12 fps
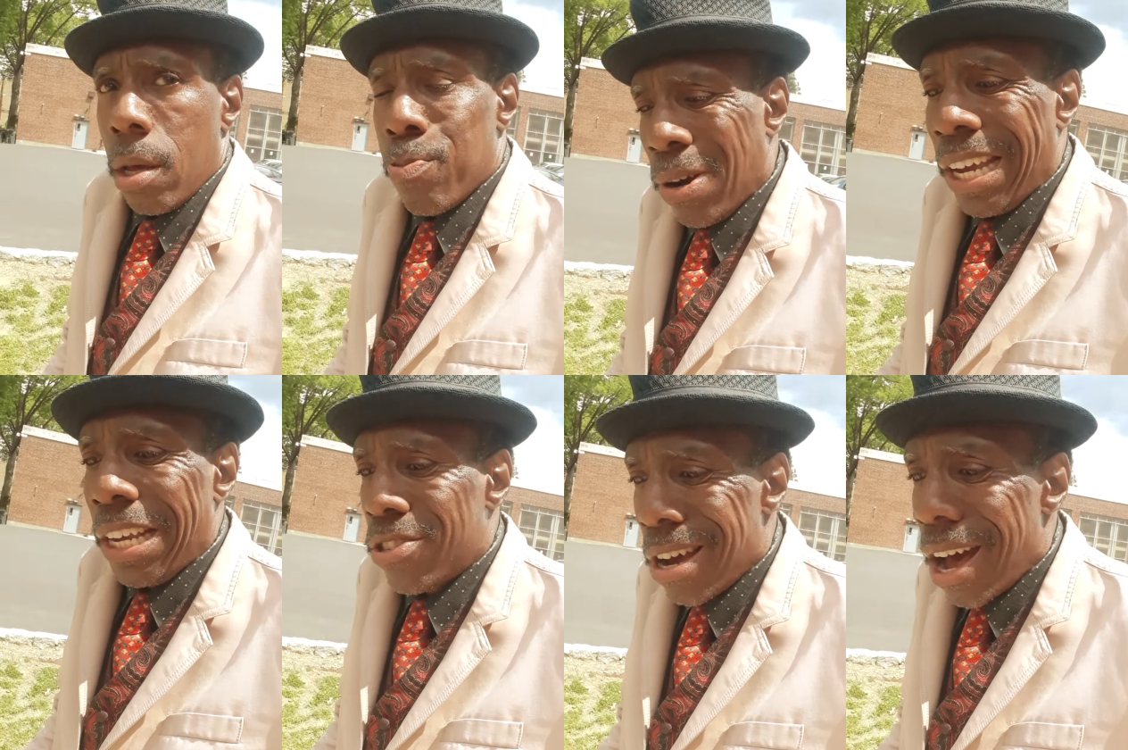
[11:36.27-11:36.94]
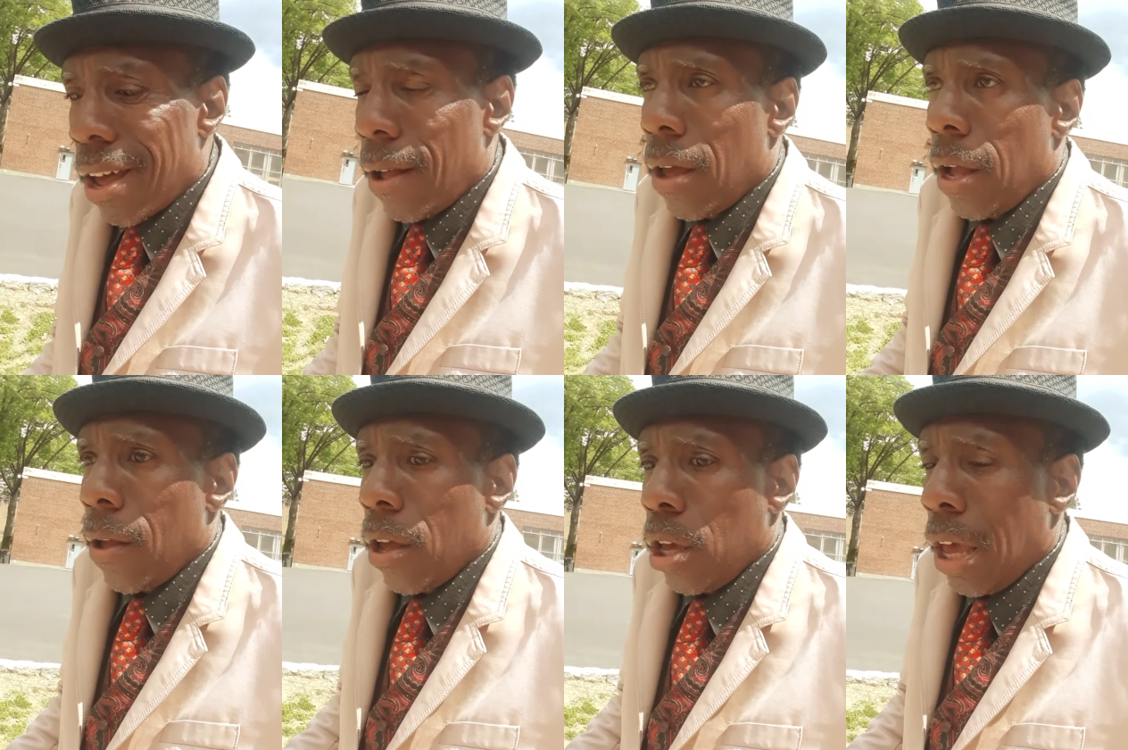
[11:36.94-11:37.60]
Praise God.
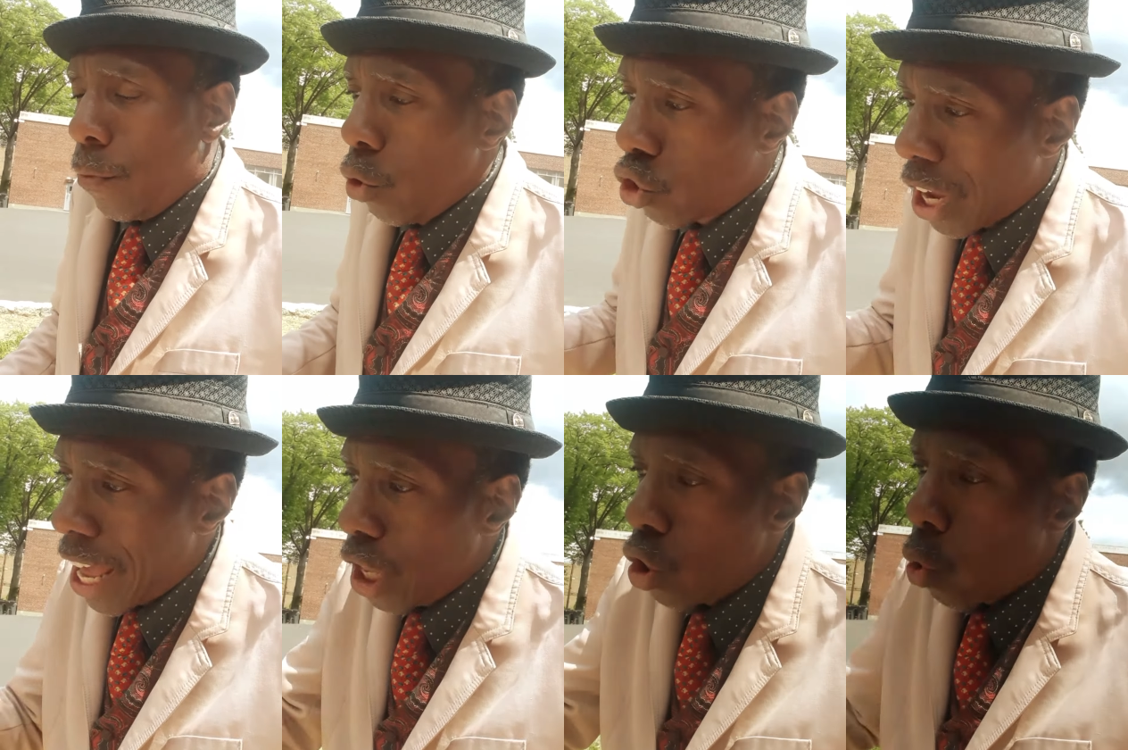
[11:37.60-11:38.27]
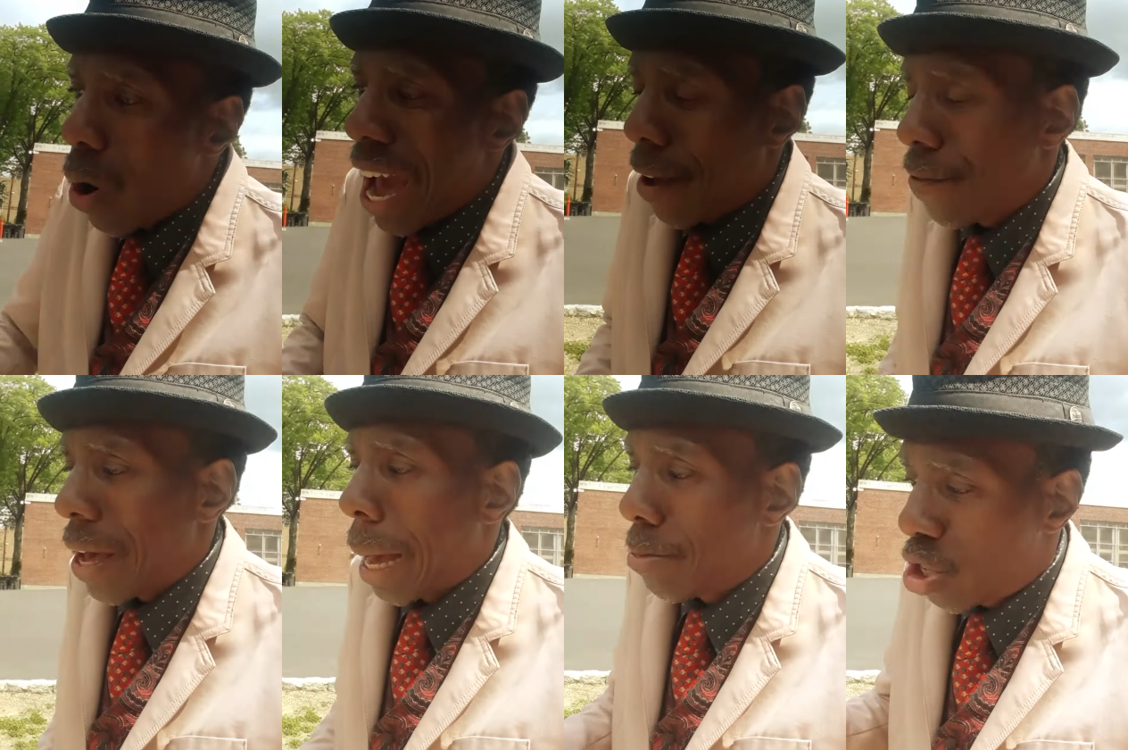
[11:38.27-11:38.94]
If you say to your
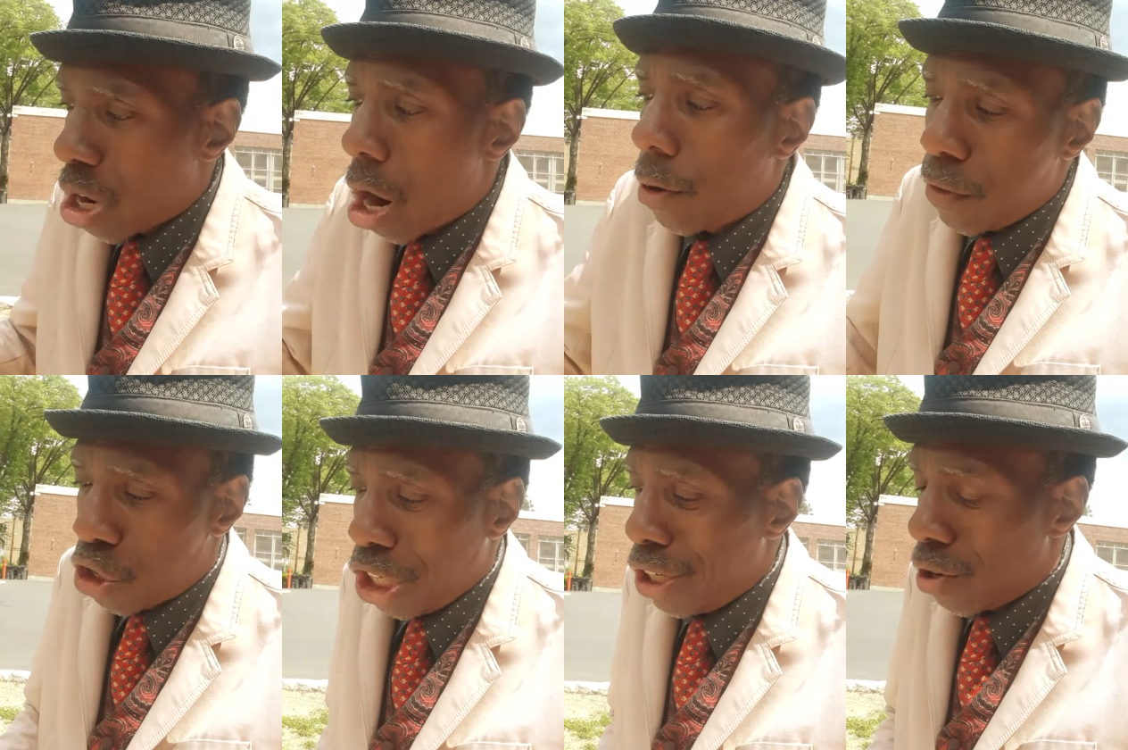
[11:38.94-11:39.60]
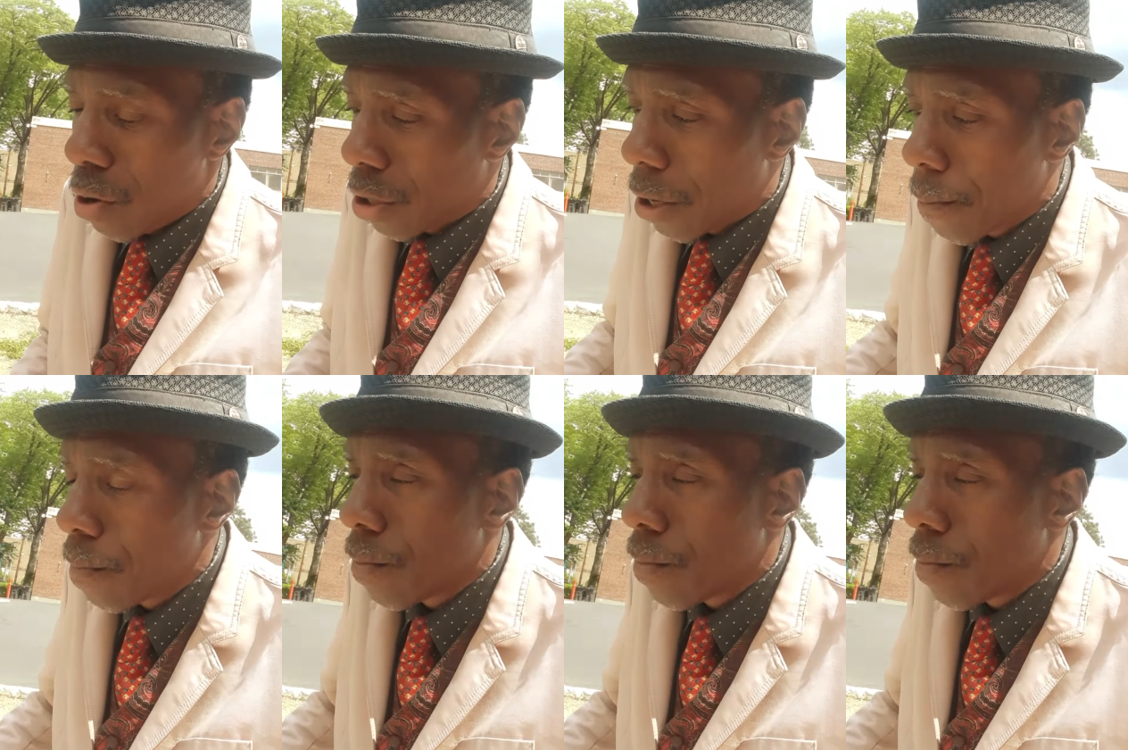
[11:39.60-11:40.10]
wife, I'm sorry for cheating on you,